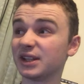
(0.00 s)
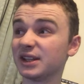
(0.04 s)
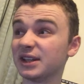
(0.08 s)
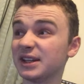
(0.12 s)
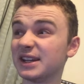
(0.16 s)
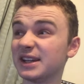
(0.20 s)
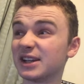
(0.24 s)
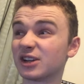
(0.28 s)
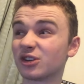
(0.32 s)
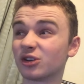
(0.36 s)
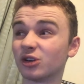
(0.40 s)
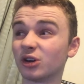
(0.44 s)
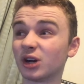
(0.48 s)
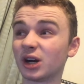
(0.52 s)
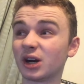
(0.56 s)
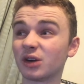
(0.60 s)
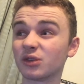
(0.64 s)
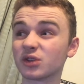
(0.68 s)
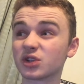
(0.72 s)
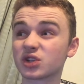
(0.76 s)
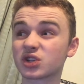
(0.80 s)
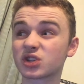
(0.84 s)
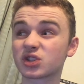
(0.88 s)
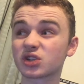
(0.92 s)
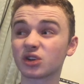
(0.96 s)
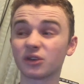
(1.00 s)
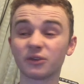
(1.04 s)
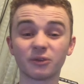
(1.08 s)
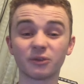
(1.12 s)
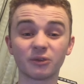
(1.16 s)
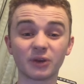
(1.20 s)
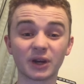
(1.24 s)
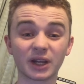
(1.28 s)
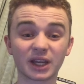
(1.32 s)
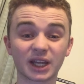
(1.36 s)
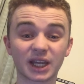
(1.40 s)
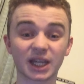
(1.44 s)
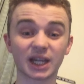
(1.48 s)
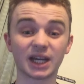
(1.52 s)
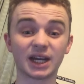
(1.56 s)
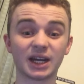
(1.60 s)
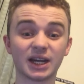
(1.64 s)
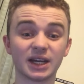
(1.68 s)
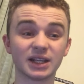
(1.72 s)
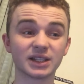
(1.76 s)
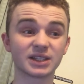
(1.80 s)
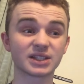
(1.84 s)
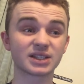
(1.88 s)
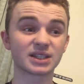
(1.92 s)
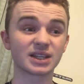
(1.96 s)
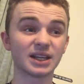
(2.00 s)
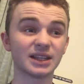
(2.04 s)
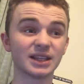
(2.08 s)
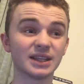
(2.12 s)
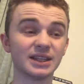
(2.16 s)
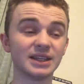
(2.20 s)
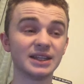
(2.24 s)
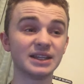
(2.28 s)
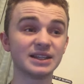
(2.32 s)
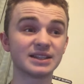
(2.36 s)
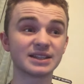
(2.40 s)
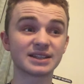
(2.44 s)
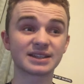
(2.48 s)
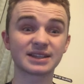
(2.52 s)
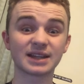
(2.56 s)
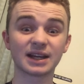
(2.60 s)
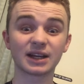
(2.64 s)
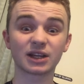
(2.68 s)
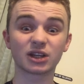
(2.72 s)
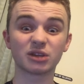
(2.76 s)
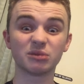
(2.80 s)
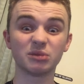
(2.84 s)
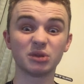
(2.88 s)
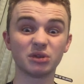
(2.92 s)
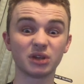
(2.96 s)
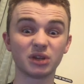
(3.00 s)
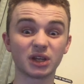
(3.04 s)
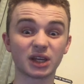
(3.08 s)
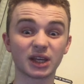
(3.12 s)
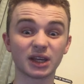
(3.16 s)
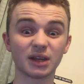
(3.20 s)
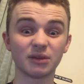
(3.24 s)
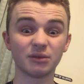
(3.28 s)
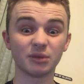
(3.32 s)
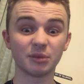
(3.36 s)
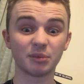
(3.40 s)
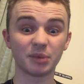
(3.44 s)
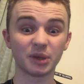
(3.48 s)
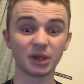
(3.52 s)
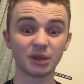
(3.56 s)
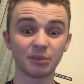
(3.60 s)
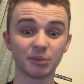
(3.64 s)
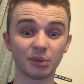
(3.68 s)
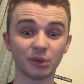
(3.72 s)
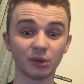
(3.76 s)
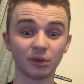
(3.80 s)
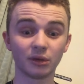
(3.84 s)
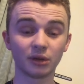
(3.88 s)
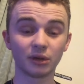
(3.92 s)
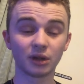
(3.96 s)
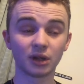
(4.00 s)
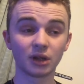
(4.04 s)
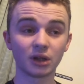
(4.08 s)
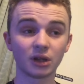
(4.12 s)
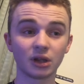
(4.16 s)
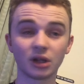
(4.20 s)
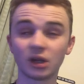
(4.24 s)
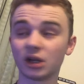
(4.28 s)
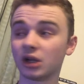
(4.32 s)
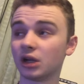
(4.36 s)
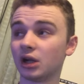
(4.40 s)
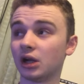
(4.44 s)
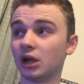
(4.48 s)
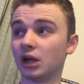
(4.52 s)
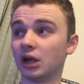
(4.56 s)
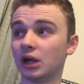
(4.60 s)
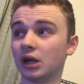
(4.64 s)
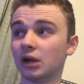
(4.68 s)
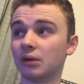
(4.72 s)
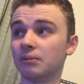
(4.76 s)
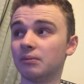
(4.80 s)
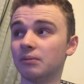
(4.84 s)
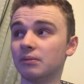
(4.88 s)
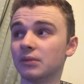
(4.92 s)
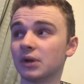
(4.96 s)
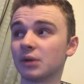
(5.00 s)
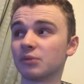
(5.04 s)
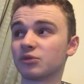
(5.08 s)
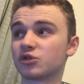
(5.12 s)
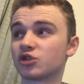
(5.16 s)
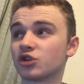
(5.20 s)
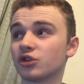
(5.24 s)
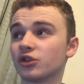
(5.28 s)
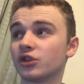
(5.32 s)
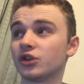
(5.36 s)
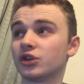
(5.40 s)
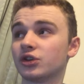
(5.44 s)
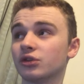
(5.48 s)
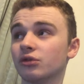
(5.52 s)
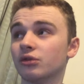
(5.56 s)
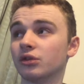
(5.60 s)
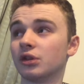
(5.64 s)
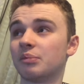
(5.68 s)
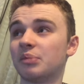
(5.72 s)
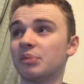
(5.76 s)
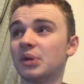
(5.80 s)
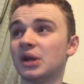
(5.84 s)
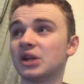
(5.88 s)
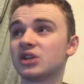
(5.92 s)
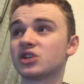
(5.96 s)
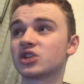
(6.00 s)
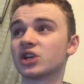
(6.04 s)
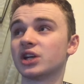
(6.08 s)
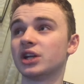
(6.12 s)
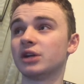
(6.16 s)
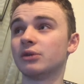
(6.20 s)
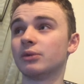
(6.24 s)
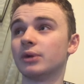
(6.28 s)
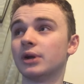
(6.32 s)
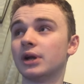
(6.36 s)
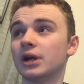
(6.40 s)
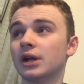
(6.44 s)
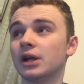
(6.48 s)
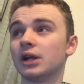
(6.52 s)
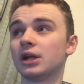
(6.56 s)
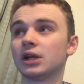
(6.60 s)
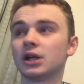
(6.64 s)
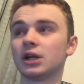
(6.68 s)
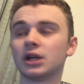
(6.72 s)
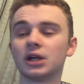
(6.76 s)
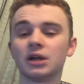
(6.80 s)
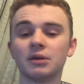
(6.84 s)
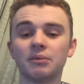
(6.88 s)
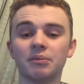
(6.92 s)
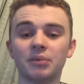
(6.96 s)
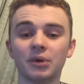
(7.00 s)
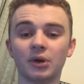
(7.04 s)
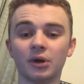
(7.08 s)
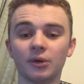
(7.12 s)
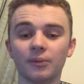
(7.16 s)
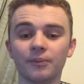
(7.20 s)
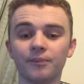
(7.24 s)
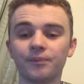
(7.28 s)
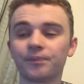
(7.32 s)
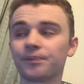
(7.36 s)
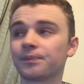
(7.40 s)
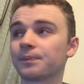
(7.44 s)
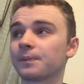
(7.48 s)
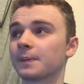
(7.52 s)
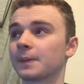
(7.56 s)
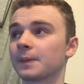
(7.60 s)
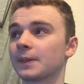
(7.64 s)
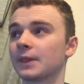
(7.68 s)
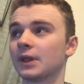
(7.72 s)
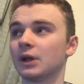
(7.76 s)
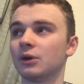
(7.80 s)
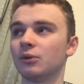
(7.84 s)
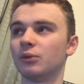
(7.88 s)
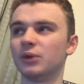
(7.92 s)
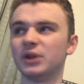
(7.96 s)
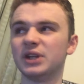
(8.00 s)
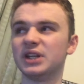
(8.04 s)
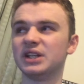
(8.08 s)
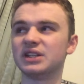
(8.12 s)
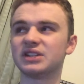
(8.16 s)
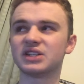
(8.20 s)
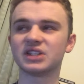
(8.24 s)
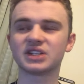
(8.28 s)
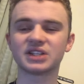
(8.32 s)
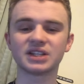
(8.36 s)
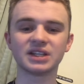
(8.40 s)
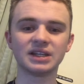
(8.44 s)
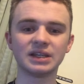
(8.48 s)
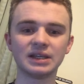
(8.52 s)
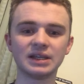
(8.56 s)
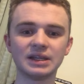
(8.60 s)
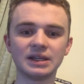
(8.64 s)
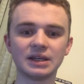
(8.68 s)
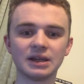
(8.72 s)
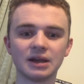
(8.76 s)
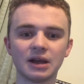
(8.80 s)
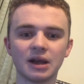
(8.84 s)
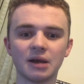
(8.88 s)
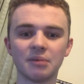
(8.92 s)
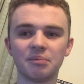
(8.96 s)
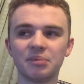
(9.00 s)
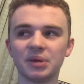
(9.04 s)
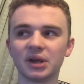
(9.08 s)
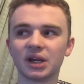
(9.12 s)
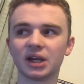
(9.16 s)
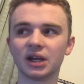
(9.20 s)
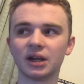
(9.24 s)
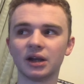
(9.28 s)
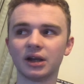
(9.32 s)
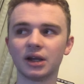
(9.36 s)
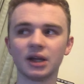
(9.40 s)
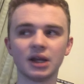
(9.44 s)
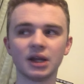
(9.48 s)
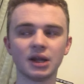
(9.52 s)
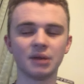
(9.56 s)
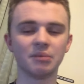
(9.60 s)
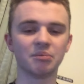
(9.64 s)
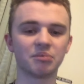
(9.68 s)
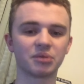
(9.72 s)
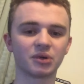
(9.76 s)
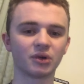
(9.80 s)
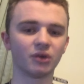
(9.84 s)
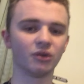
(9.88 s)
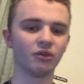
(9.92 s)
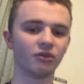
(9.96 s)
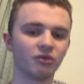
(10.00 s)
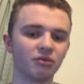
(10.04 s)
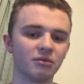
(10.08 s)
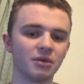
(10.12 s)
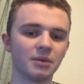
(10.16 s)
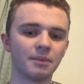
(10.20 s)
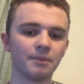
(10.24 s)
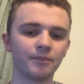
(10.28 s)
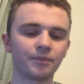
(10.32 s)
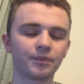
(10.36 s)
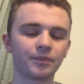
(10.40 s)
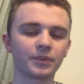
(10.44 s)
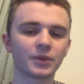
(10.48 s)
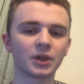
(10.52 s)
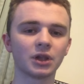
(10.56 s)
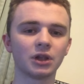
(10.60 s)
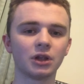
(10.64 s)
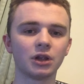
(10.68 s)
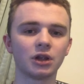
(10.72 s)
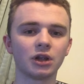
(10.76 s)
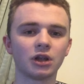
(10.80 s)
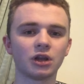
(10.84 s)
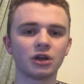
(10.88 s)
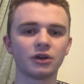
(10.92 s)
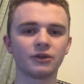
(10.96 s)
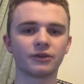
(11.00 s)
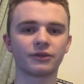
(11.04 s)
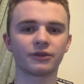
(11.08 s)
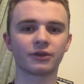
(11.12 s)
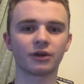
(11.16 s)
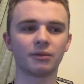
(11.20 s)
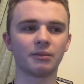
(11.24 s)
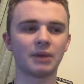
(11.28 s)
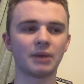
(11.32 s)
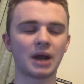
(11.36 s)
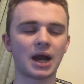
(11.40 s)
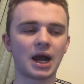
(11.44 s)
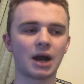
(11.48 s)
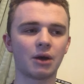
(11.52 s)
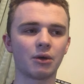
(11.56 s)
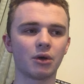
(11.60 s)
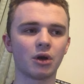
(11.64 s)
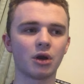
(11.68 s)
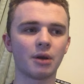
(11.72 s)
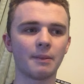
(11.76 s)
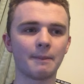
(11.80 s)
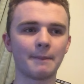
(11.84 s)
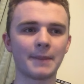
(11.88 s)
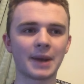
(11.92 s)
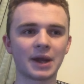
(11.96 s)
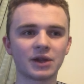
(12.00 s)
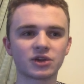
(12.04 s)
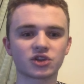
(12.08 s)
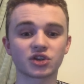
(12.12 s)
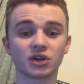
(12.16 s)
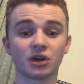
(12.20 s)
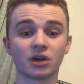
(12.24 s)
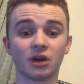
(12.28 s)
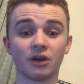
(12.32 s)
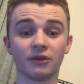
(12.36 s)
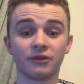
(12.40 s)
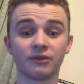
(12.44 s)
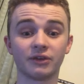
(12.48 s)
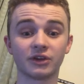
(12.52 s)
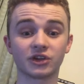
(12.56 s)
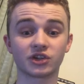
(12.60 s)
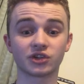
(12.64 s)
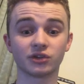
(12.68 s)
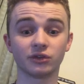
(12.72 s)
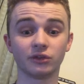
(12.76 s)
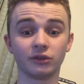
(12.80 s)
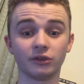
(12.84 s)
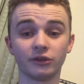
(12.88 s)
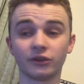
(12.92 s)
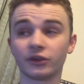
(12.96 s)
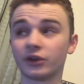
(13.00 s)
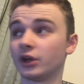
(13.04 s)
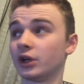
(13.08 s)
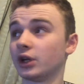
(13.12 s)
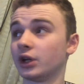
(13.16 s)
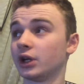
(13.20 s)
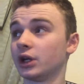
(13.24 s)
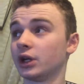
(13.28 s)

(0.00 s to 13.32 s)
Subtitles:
need to cut out the soft red cards and they need to start communicating with people. I'm sure they do on the pitch anyway, but we need to see a bigger improvement from our match officials.